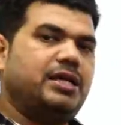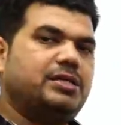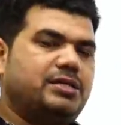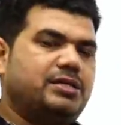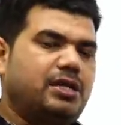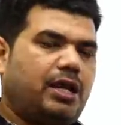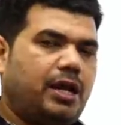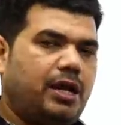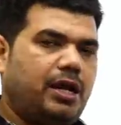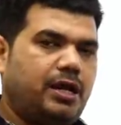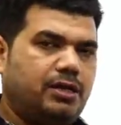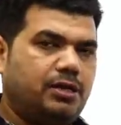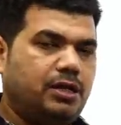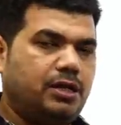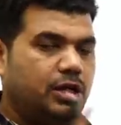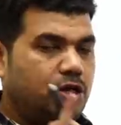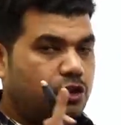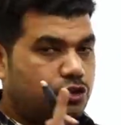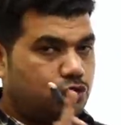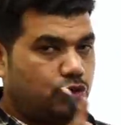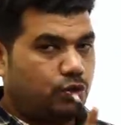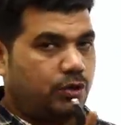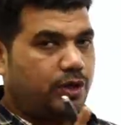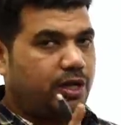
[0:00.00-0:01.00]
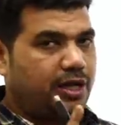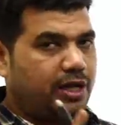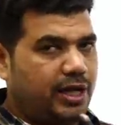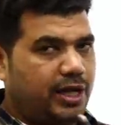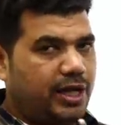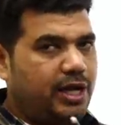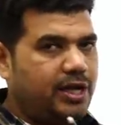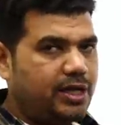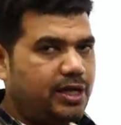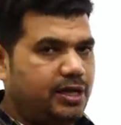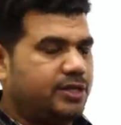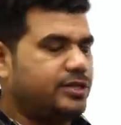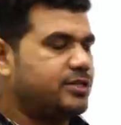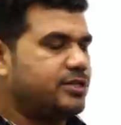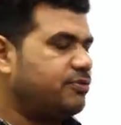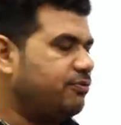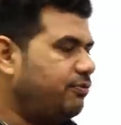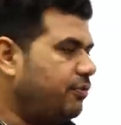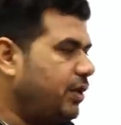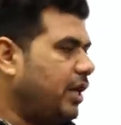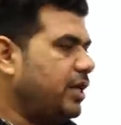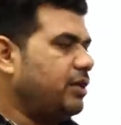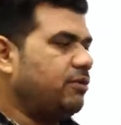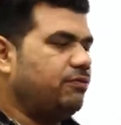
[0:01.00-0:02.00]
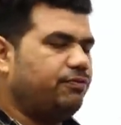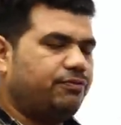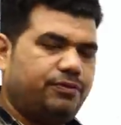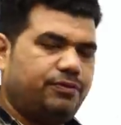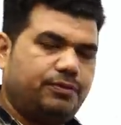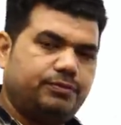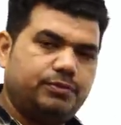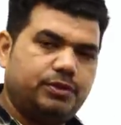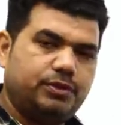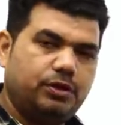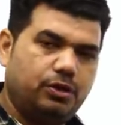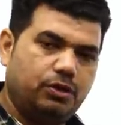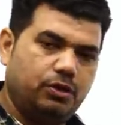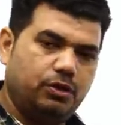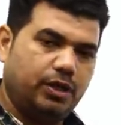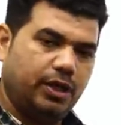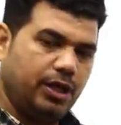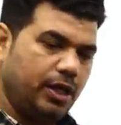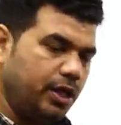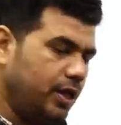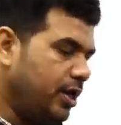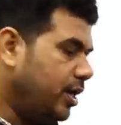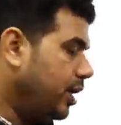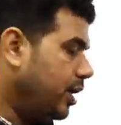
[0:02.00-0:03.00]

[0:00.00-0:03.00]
second. So k is 5. Okay.